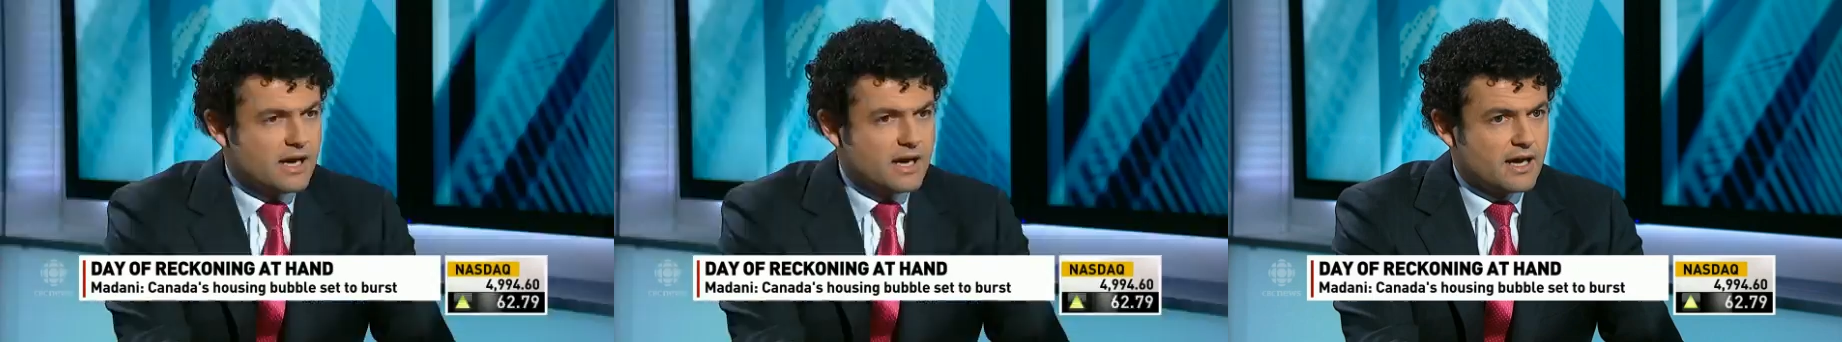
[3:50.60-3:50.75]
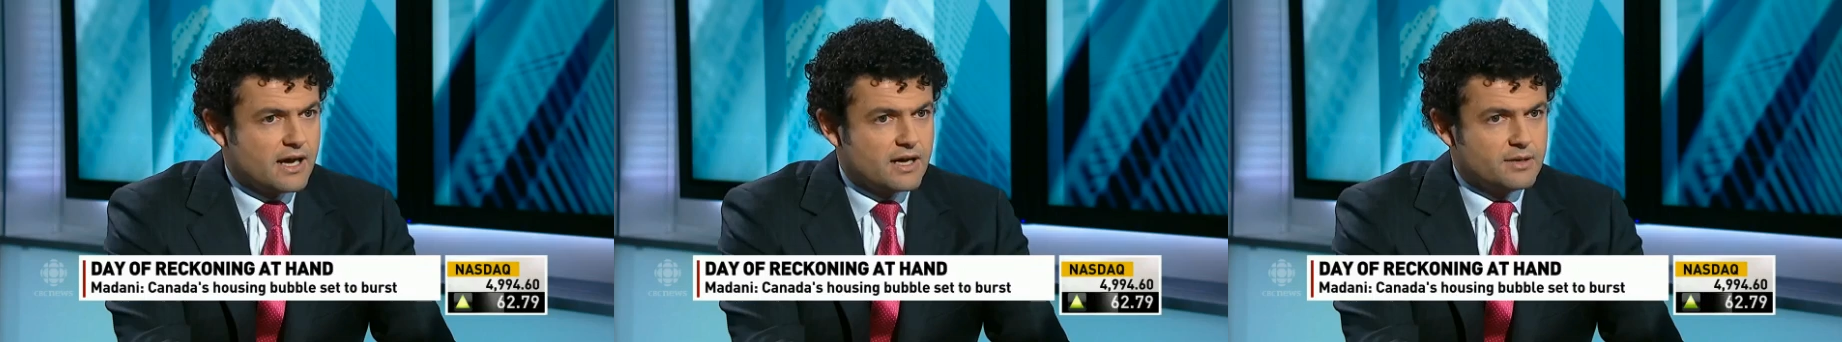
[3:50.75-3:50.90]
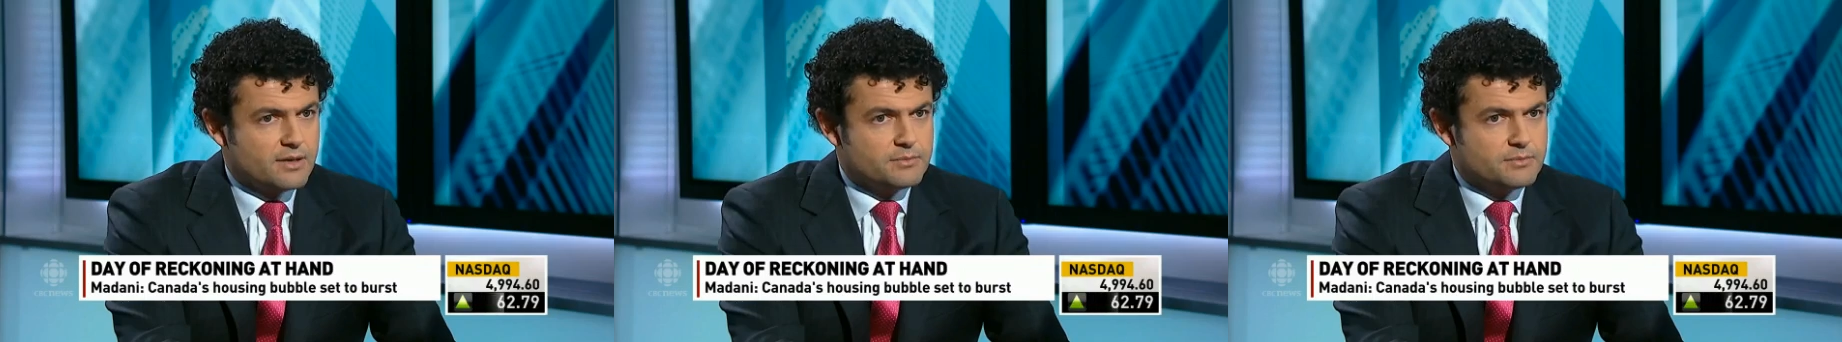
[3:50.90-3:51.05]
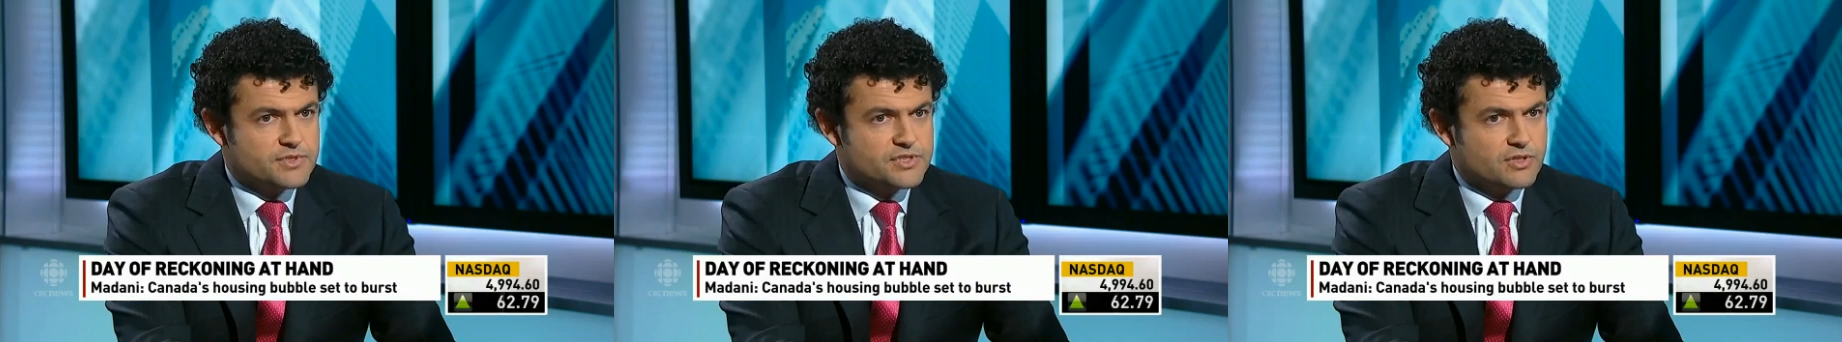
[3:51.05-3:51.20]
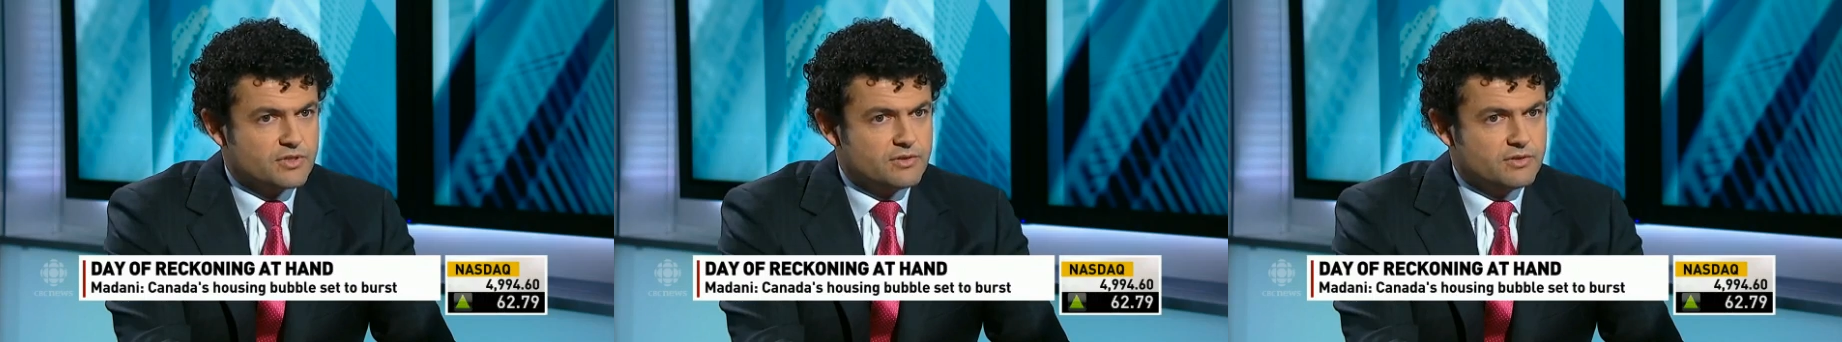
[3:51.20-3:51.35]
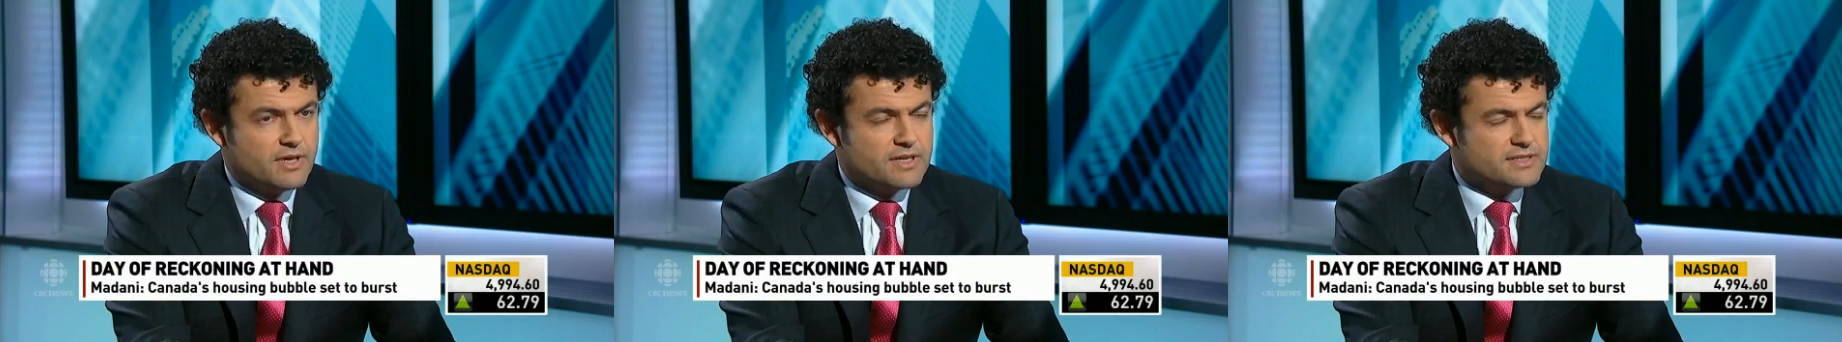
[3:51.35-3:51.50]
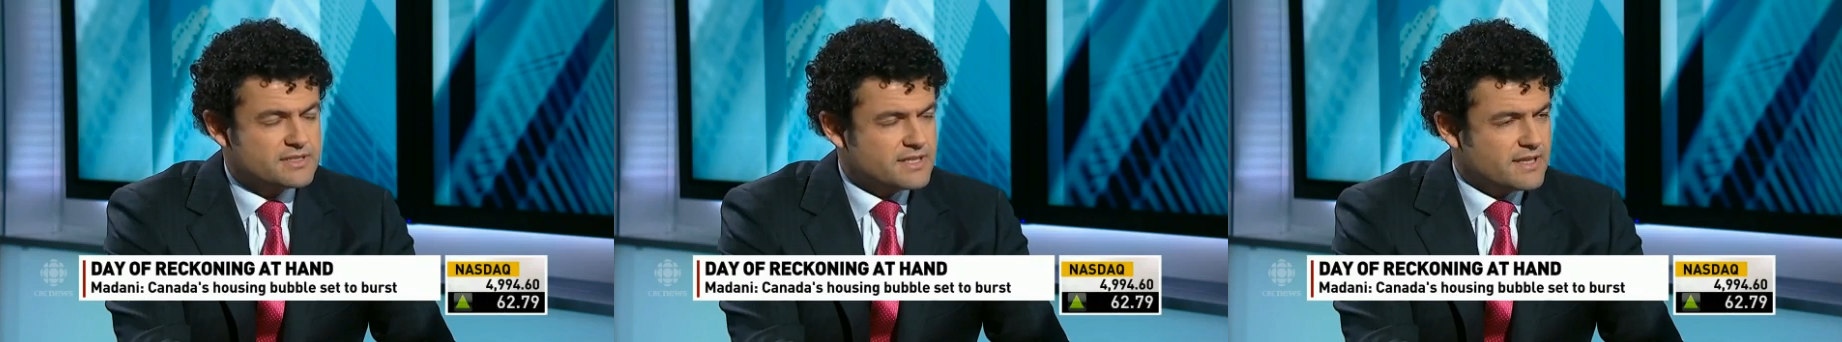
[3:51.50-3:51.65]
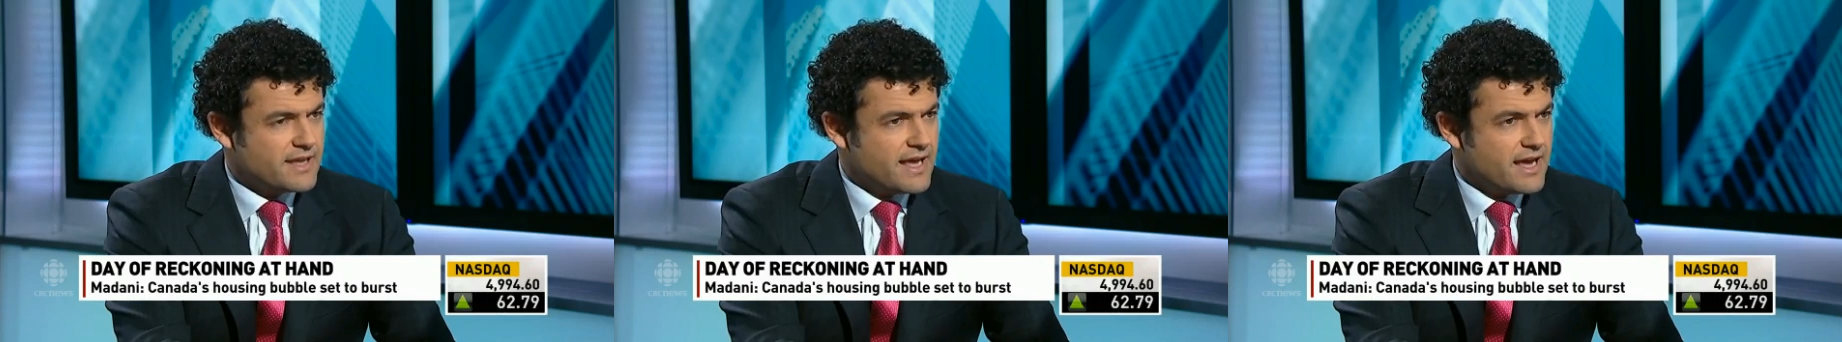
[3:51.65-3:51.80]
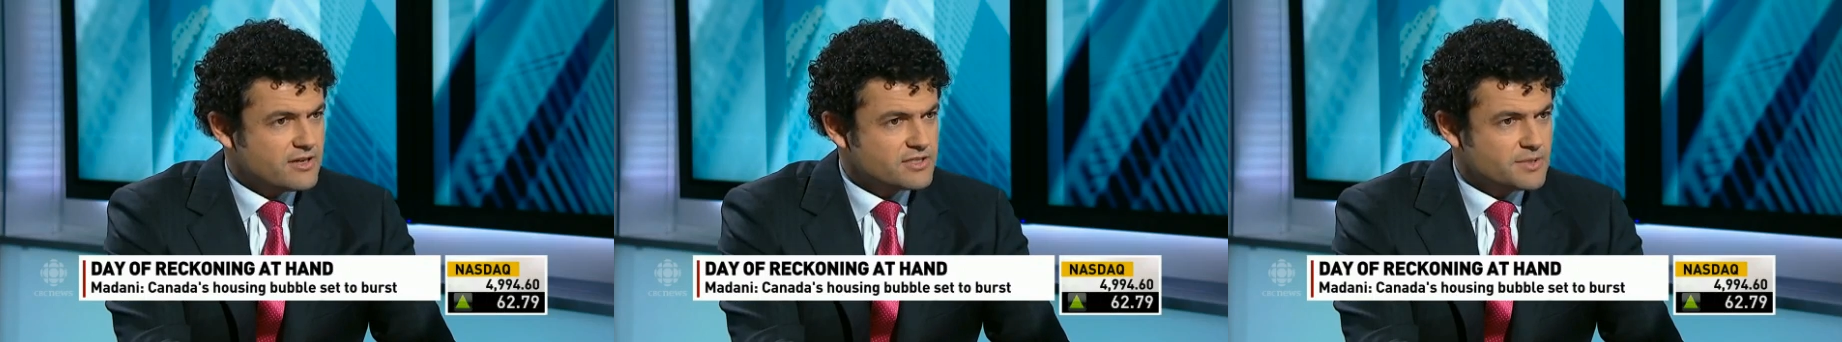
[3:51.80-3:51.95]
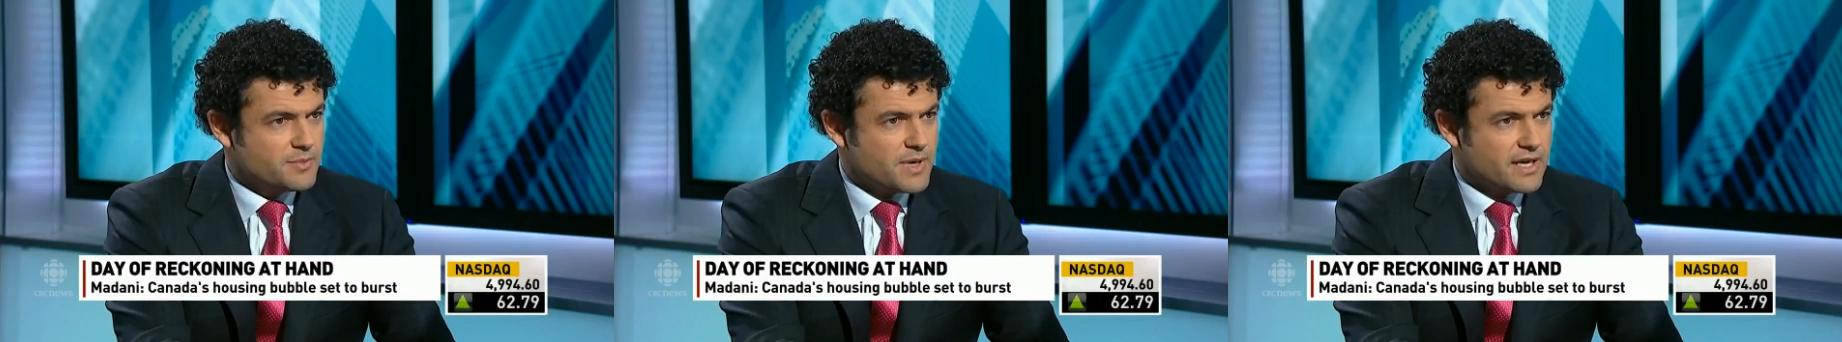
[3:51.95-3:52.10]
So I'd say the
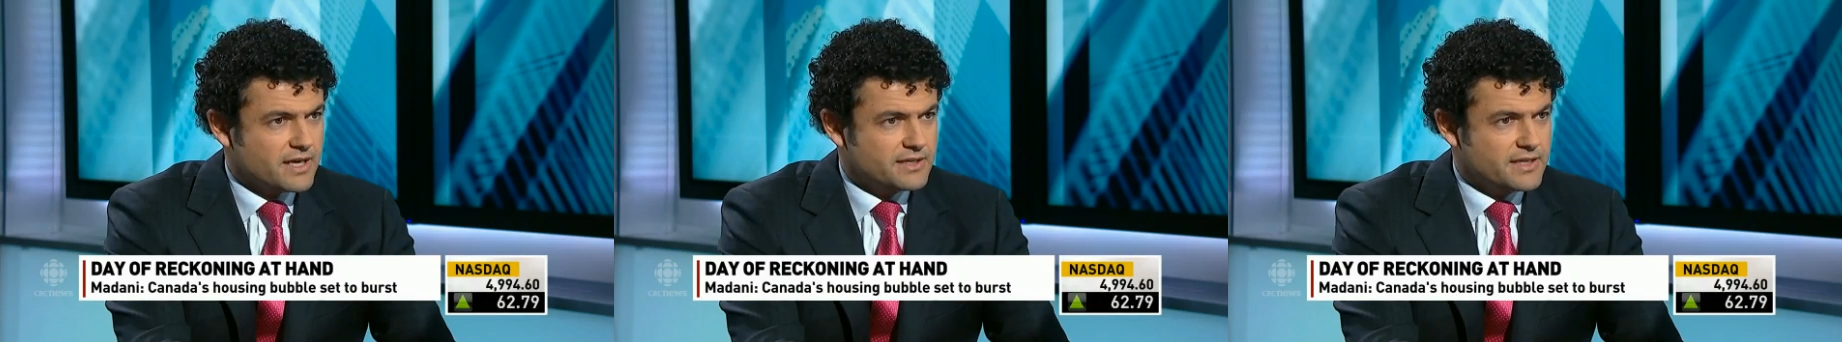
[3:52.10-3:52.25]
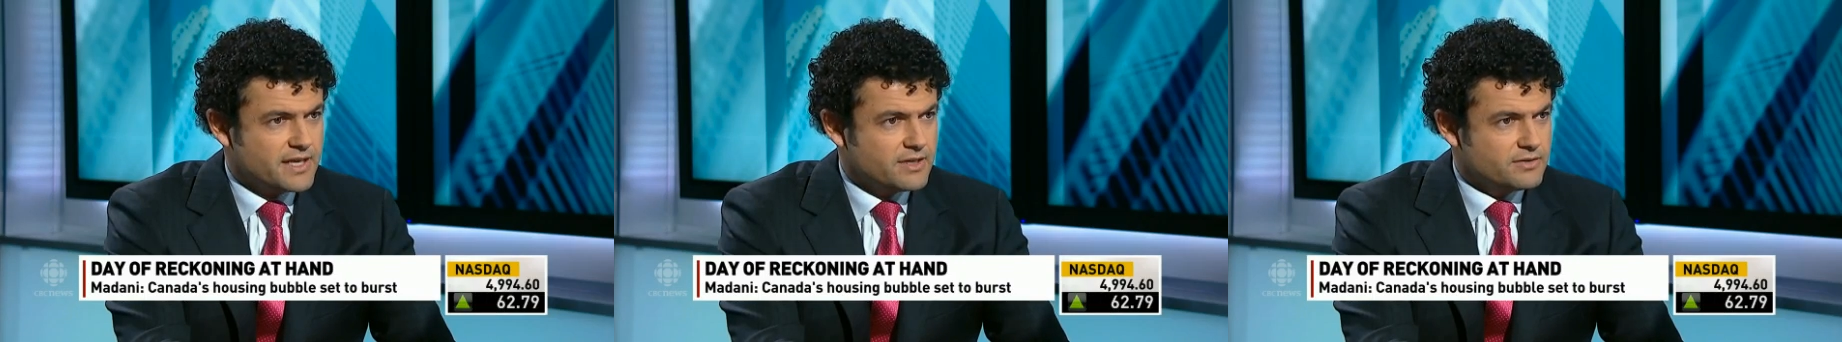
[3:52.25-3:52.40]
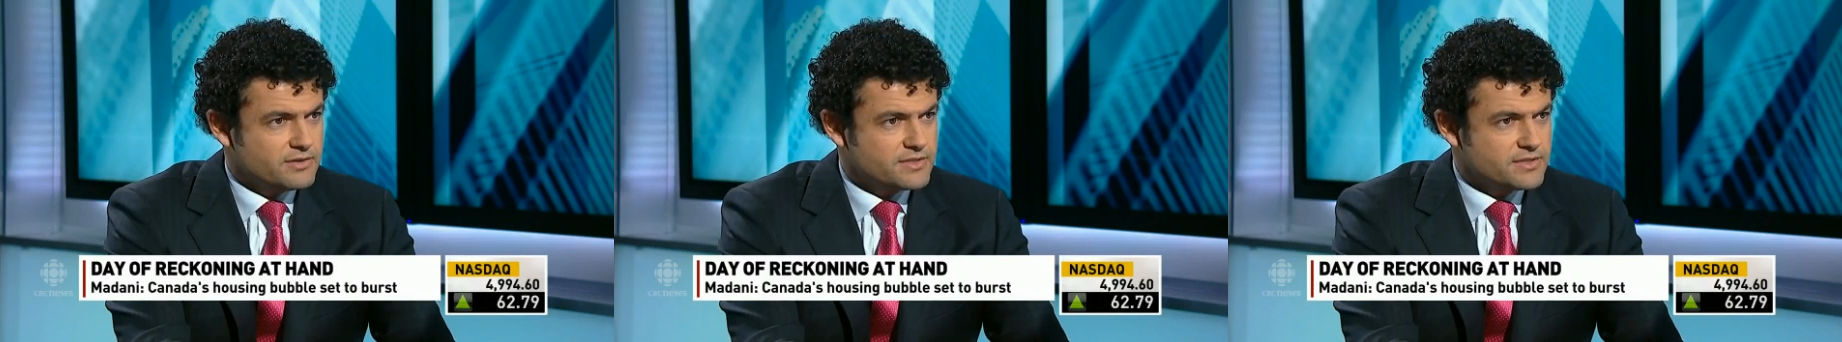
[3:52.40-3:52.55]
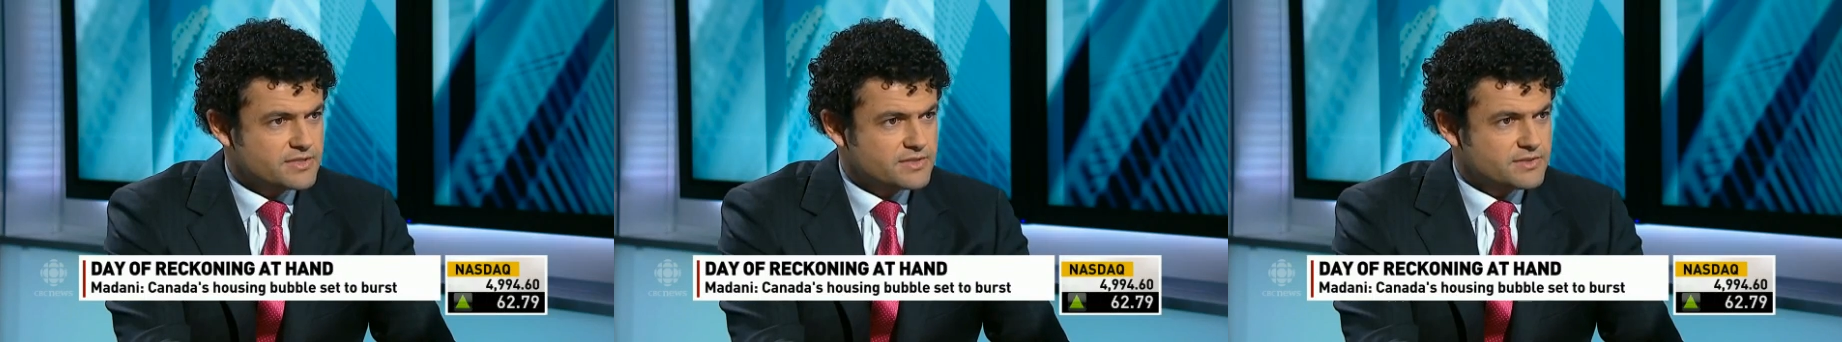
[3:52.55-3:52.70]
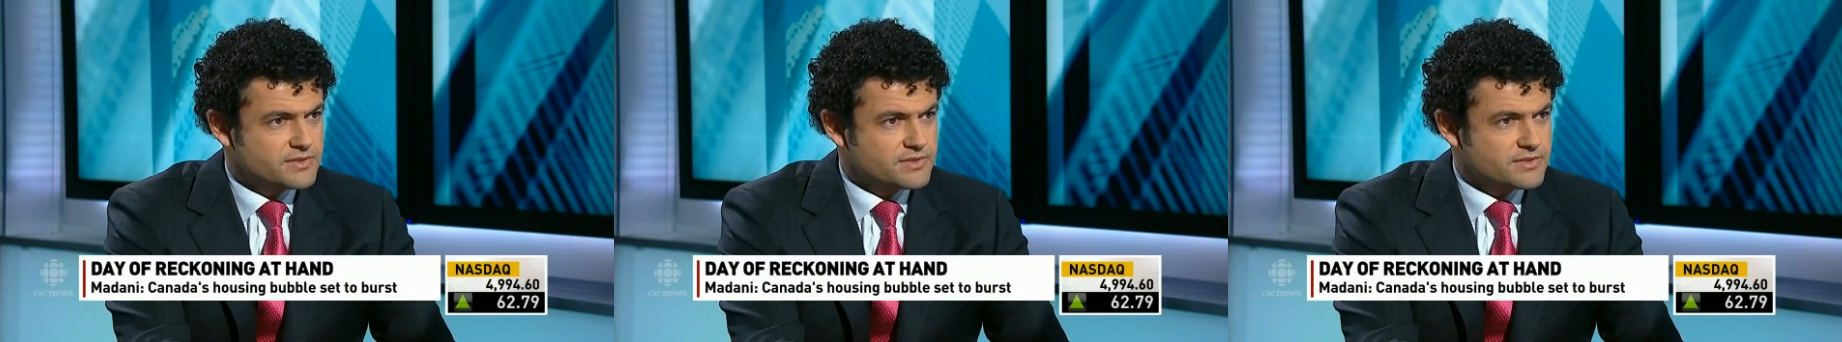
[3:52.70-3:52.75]
housing market now is